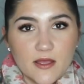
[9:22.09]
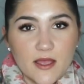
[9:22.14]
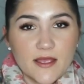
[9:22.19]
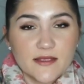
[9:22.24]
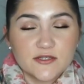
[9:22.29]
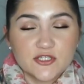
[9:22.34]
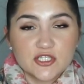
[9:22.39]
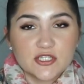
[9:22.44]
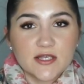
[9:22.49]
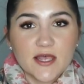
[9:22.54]

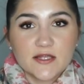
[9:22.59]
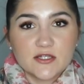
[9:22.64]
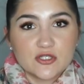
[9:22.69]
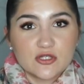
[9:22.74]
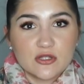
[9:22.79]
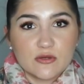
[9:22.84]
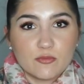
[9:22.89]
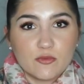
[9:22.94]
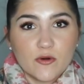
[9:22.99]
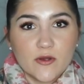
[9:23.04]
I just got
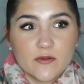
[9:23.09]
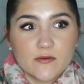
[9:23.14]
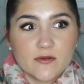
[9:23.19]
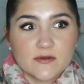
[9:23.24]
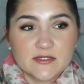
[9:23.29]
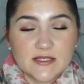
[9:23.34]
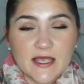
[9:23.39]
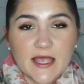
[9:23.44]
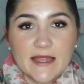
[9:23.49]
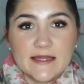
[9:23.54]
to the point where
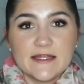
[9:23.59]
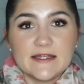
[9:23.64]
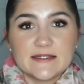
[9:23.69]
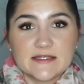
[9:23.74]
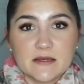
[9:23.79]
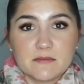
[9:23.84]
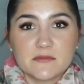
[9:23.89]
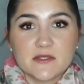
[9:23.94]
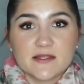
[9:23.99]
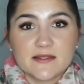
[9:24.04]
I was like, I
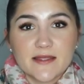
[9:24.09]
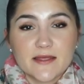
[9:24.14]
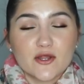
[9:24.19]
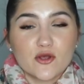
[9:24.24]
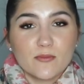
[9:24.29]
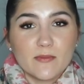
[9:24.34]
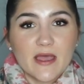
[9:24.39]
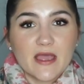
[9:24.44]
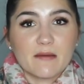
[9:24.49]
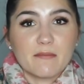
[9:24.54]
need something
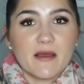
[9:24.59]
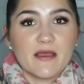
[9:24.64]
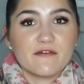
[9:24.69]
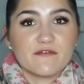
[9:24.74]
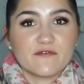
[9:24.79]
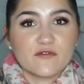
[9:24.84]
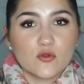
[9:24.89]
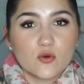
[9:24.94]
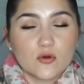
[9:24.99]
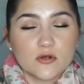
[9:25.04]
that'll make my
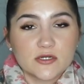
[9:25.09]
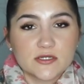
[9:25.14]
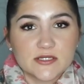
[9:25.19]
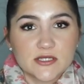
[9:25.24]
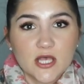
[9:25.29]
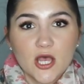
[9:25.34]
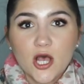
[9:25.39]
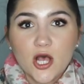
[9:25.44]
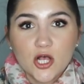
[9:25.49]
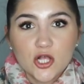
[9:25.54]
floors